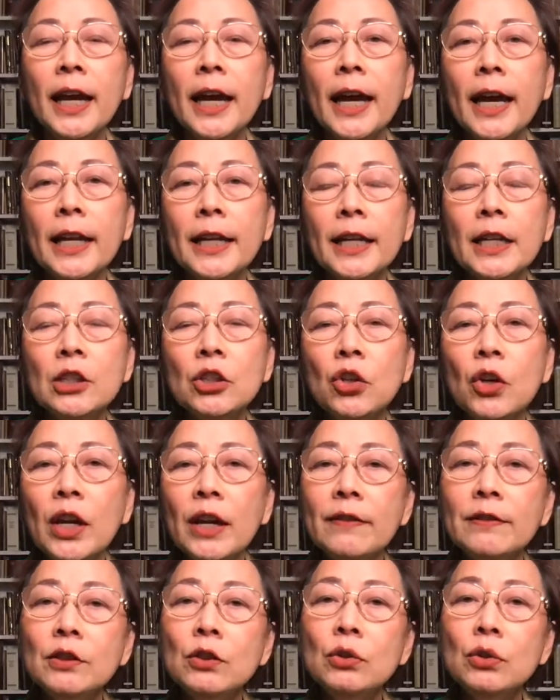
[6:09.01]
and then you
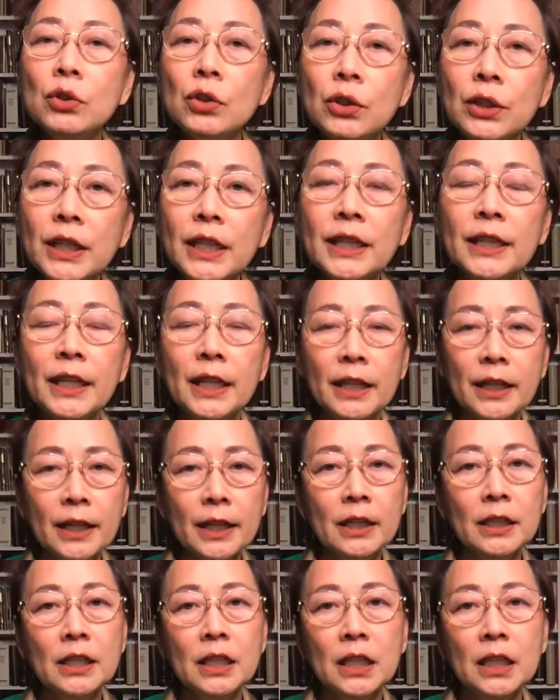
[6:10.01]
have to treat their
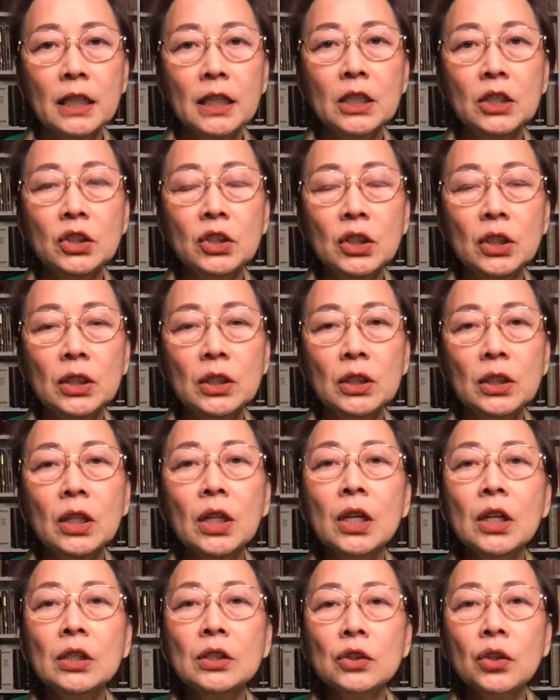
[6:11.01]
health condition
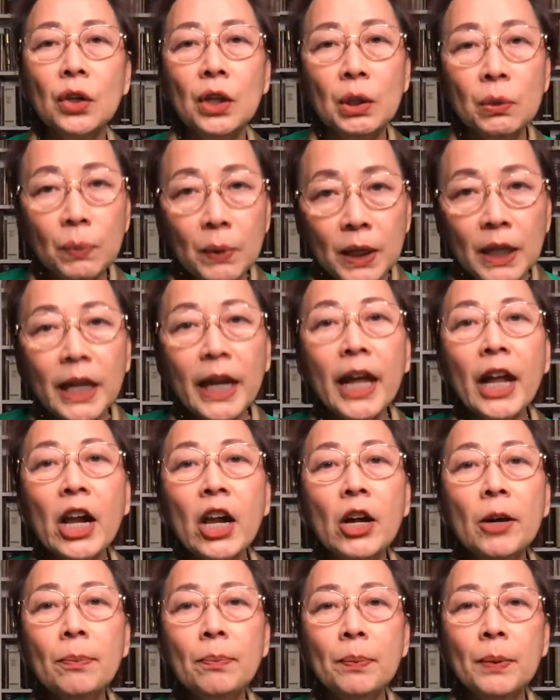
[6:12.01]
so it will
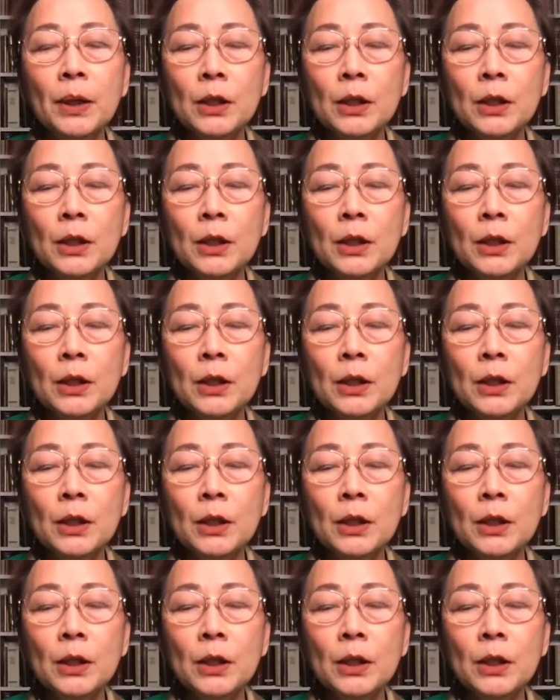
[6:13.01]
help